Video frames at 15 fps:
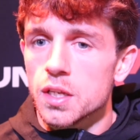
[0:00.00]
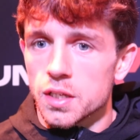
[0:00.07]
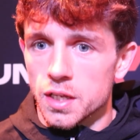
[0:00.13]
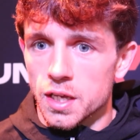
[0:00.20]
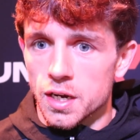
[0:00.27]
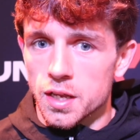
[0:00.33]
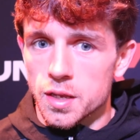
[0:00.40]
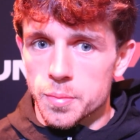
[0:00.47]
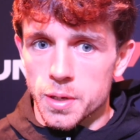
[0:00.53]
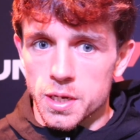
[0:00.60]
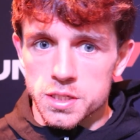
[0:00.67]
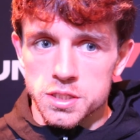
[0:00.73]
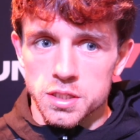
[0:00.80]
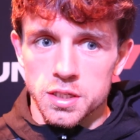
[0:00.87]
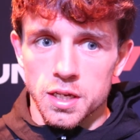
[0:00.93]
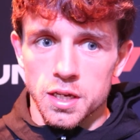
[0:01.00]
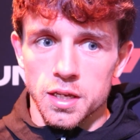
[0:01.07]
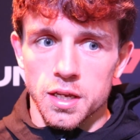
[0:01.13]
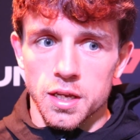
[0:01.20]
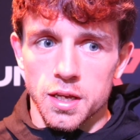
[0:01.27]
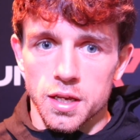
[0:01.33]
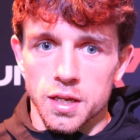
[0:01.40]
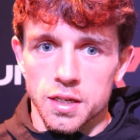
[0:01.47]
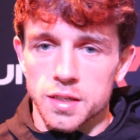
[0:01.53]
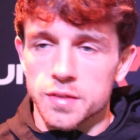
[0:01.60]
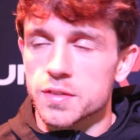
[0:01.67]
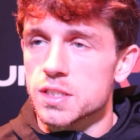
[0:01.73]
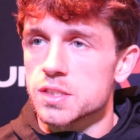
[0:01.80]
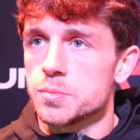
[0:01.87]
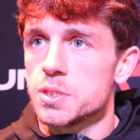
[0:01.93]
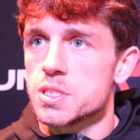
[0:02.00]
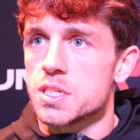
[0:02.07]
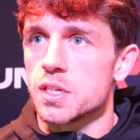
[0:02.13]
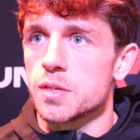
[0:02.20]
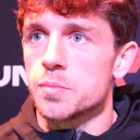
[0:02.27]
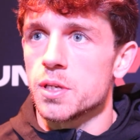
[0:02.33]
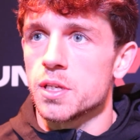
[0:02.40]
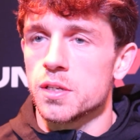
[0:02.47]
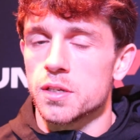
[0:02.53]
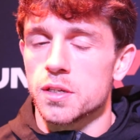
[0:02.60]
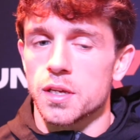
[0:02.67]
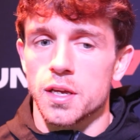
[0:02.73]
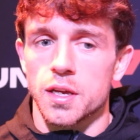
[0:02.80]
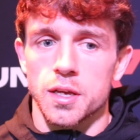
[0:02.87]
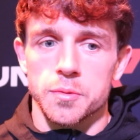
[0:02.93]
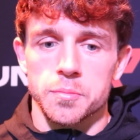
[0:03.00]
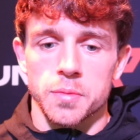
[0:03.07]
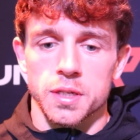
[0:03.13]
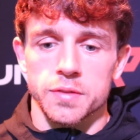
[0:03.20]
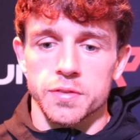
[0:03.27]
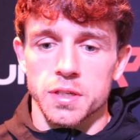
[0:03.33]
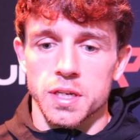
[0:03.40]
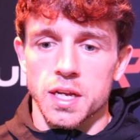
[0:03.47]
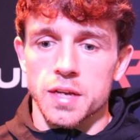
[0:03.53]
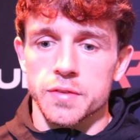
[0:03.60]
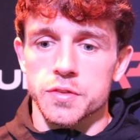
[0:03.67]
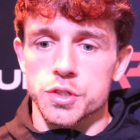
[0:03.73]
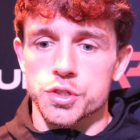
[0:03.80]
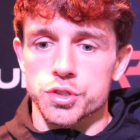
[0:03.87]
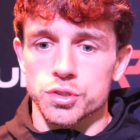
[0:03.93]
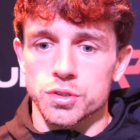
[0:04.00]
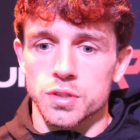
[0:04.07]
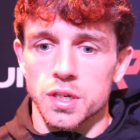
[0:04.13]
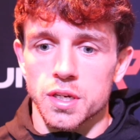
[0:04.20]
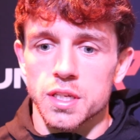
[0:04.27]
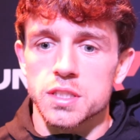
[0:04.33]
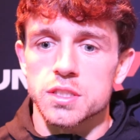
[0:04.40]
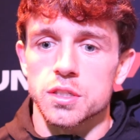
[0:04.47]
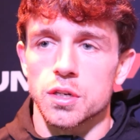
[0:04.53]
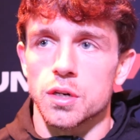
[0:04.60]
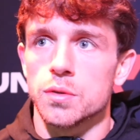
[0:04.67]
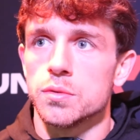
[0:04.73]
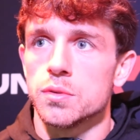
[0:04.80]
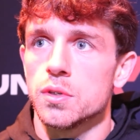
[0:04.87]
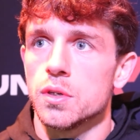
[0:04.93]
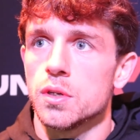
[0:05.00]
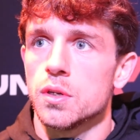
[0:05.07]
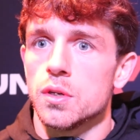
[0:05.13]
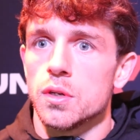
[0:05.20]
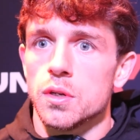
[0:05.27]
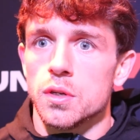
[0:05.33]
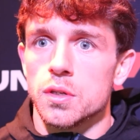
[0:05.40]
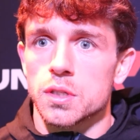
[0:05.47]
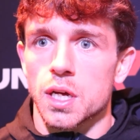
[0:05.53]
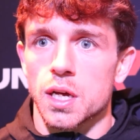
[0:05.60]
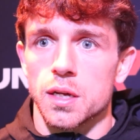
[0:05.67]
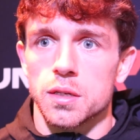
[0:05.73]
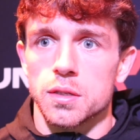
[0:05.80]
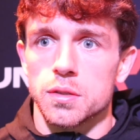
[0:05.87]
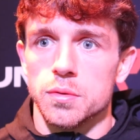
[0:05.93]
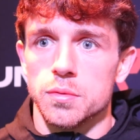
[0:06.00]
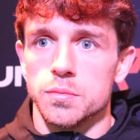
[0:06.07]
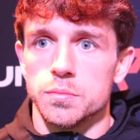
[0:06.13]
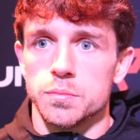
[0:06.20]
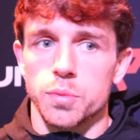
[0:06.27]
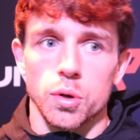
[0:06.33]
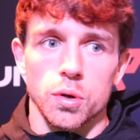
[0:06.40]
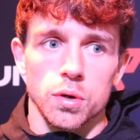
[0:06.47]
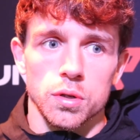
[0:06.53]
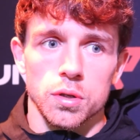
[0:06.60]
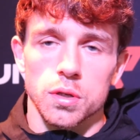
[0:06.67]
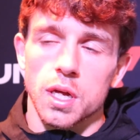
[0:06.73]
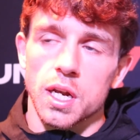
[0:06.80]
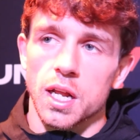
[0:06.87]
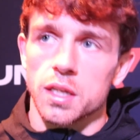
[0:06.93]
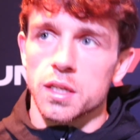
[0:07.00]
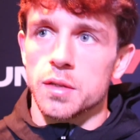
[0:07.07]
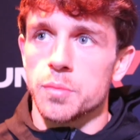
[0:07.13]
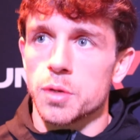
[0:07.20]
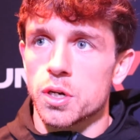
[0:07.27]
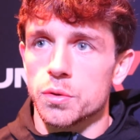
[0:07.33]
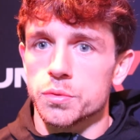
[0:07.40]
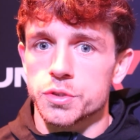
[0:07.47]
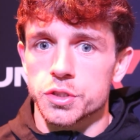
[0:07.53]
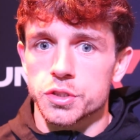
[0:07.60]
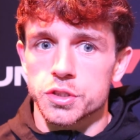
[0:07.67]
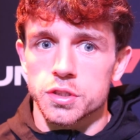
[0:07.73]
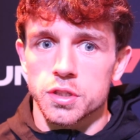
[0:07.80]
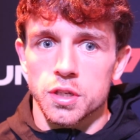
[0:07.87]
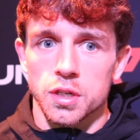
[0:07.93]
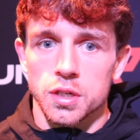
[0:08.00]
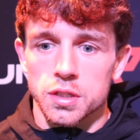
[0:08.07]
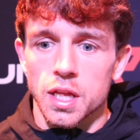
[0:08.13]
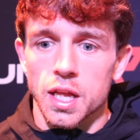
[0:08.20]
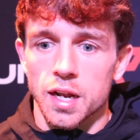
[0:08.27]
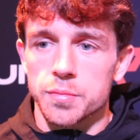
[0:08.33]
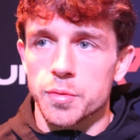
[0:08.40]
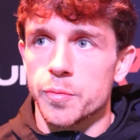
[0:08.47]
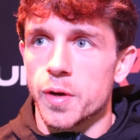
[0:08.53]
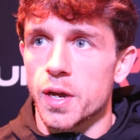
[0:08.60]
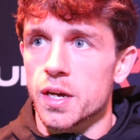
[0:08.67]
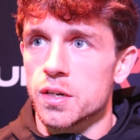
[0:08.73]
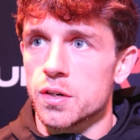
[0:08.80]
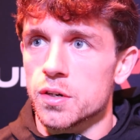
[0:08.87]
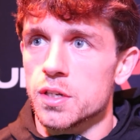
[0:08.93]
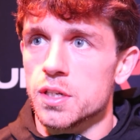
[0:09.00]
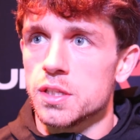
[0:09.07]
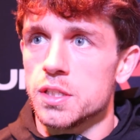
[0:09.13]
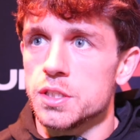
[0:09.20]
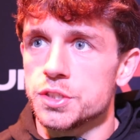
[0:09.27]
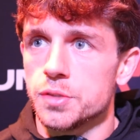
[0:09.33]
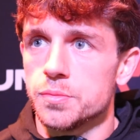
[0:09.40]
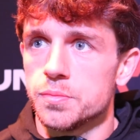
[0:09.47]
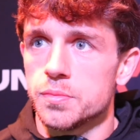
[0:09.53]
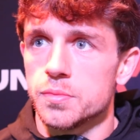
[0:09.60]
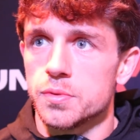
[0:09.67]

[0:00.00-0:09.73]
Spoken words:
Yeah, personally, I leave that to my team. I feel like if there's something I need to know, that Paul and Anthony, my coaches, they'll have me working on it in the gym.